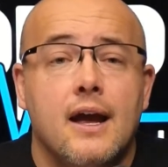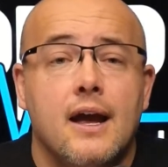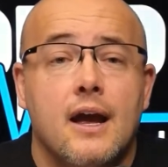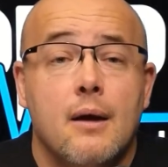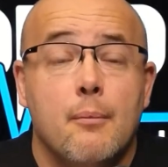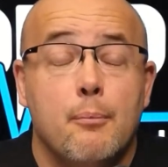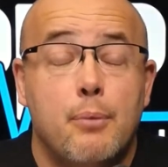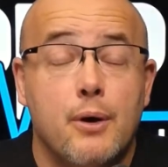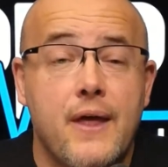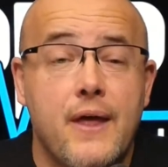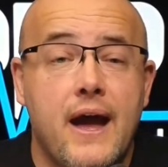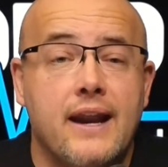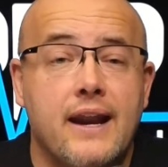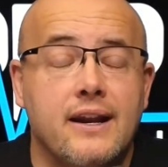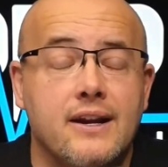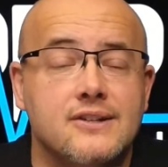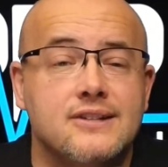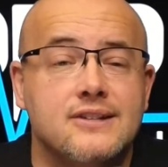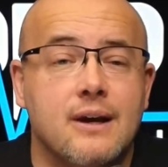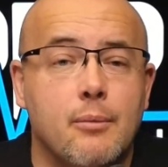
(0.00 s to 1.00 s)
Put that
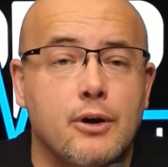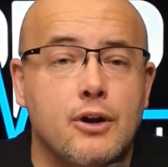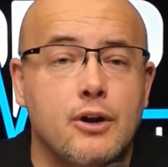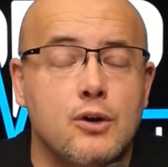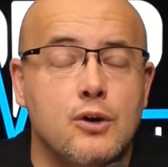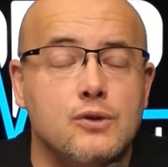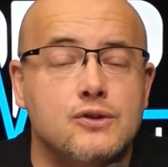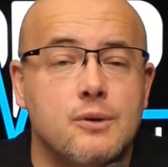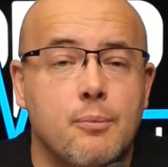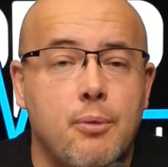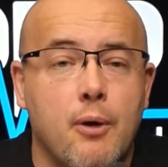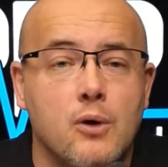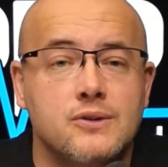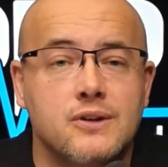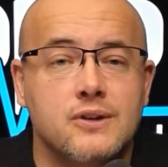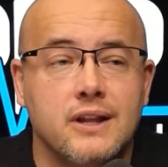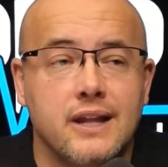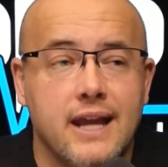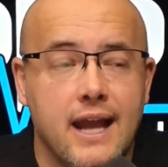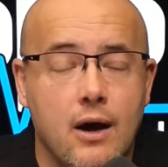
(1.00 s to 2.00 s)
into someone who's
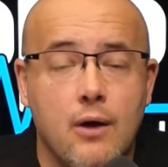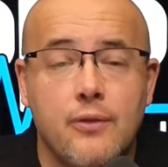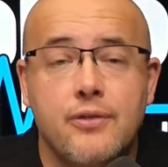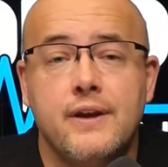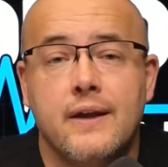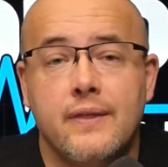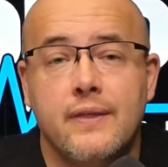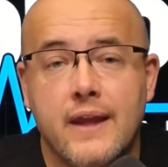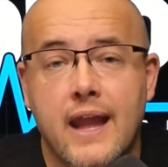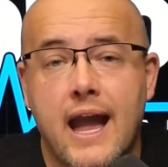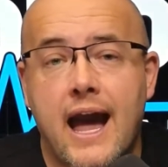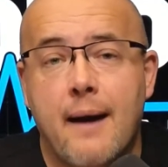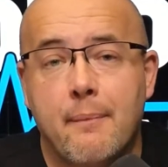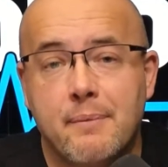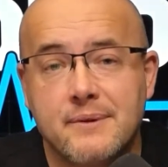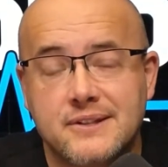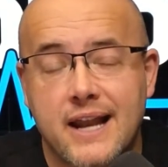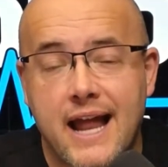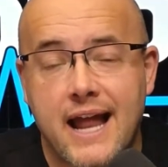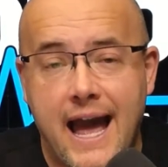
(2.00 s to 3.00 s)
supposedly healthy, and the
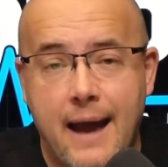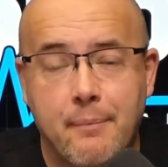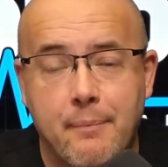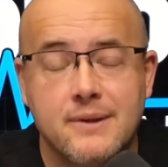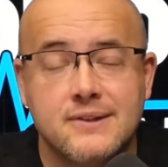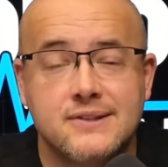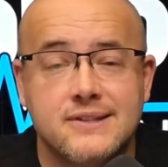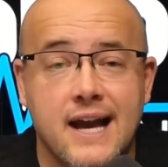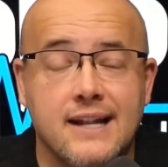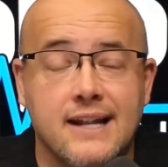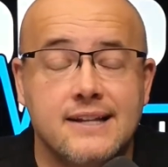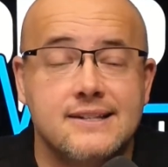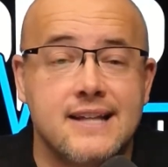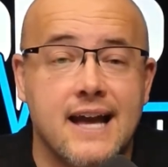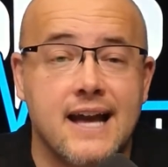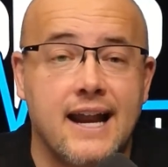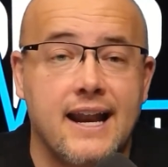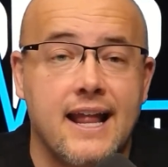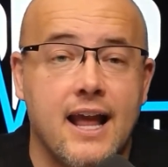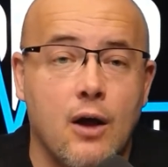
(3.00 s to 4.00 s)
opposite happens.
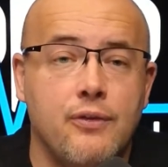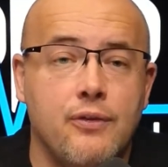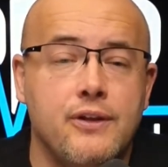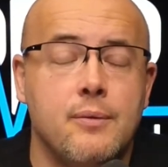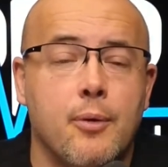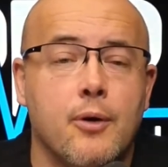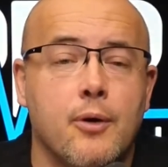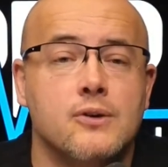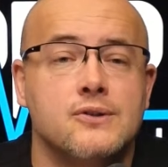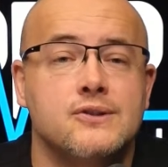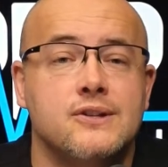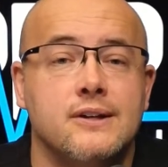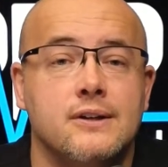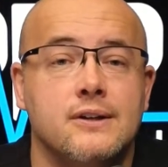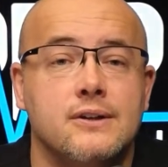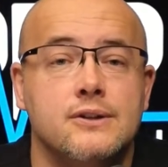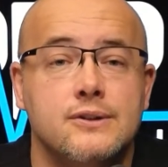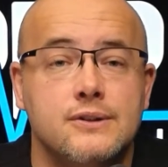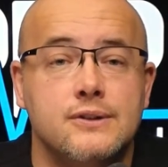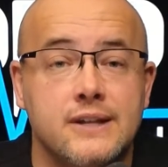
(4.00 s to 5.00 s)
That healthy
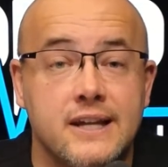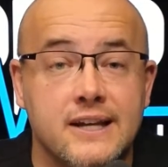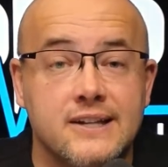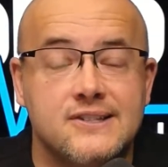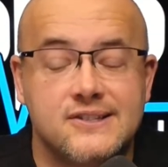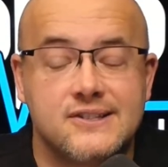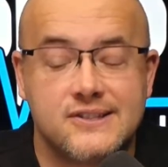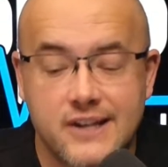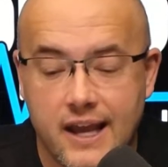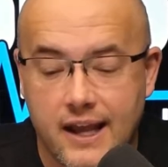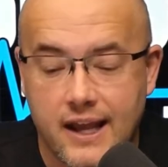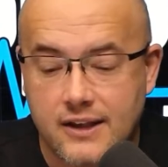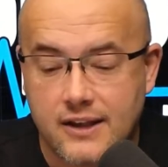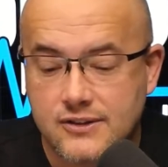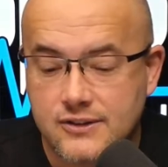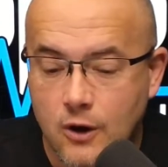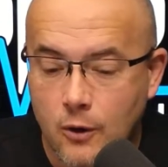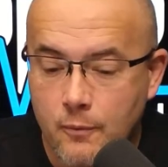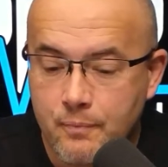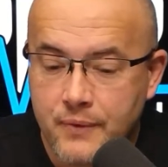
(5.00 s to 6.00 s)
person gets sick.
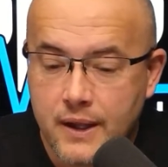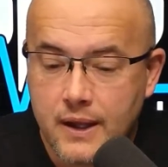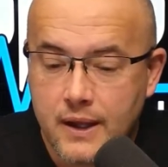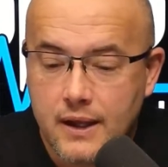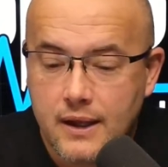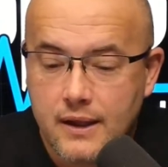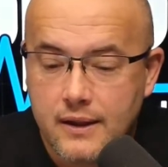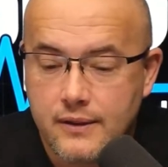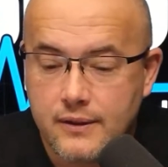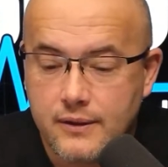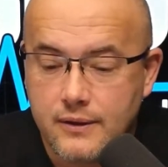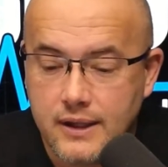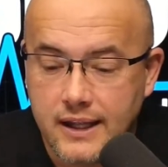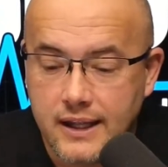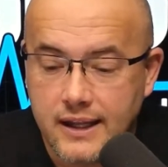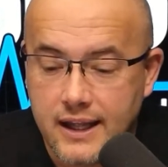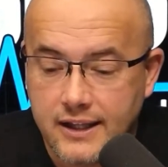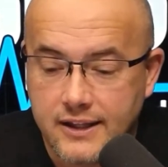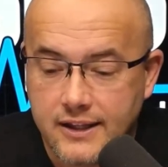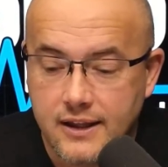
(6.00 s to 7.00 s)
So
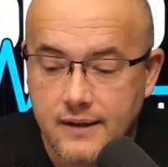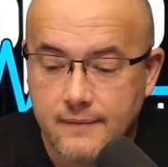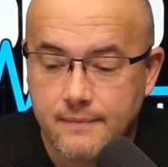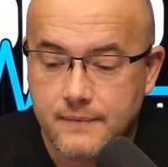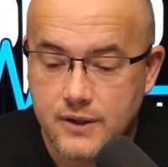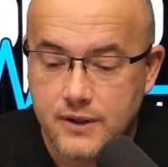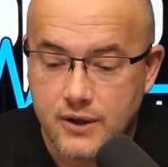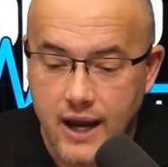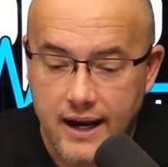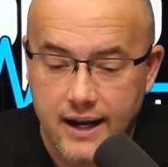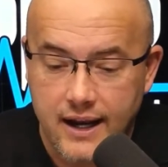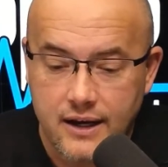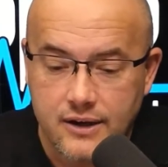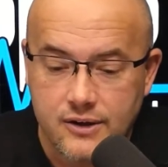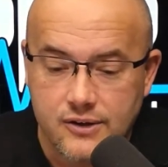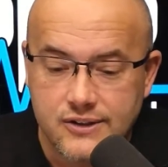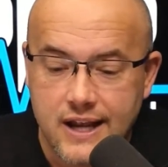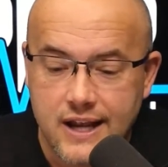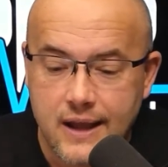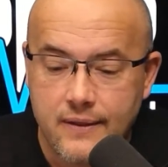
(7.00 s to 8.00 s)
you got to
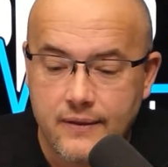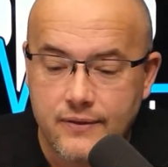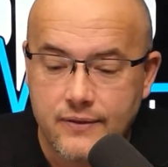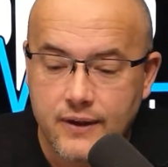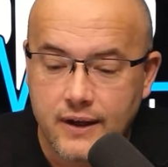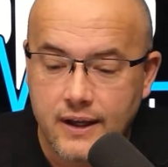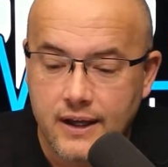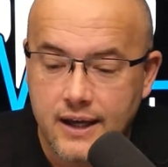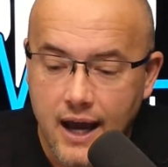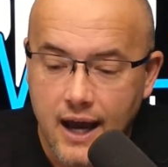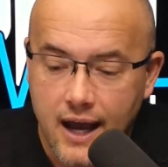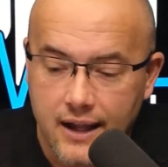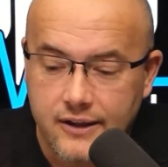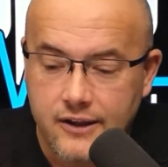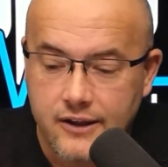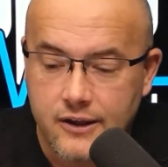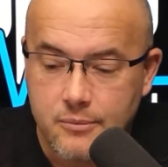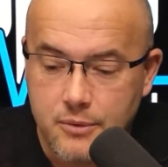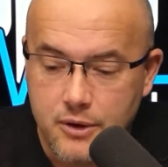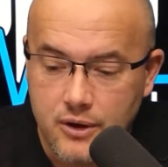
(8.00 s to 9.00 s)
understand that the gut
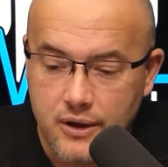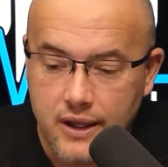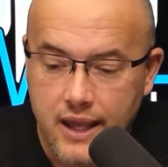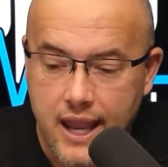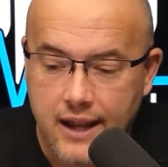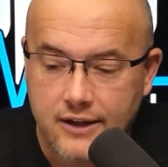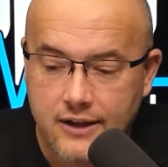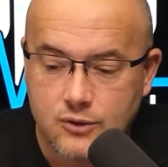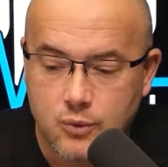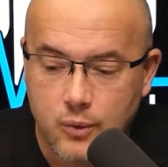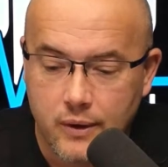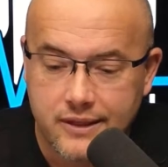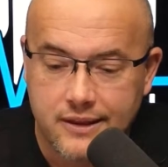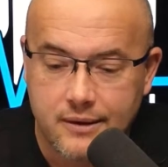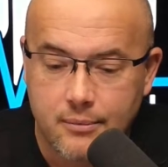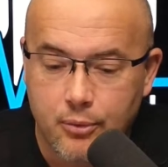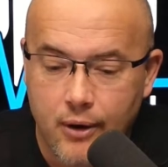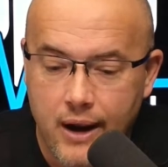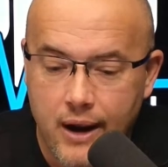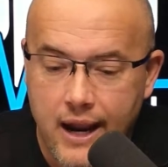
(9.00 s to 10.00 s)
communicates with the
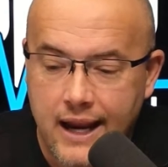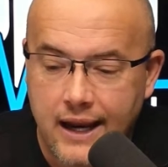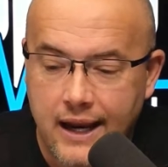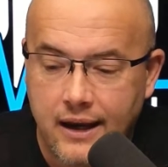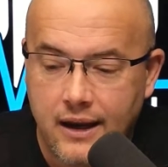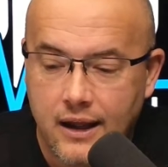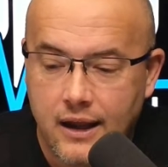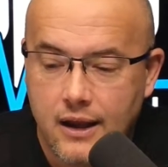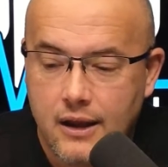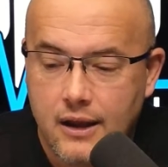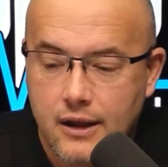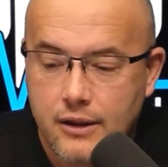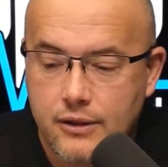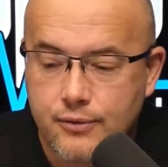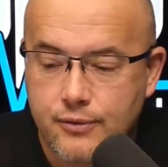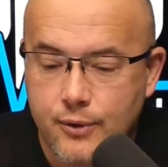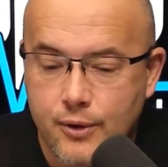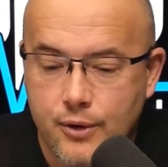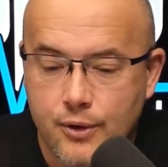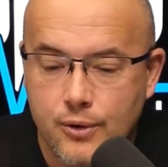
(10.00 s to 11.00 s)
brain
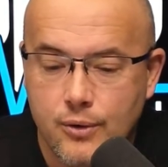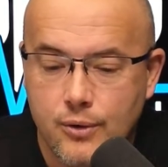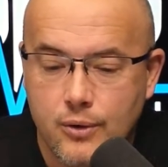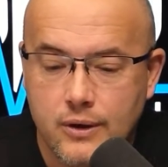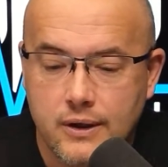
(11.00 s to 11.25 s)
through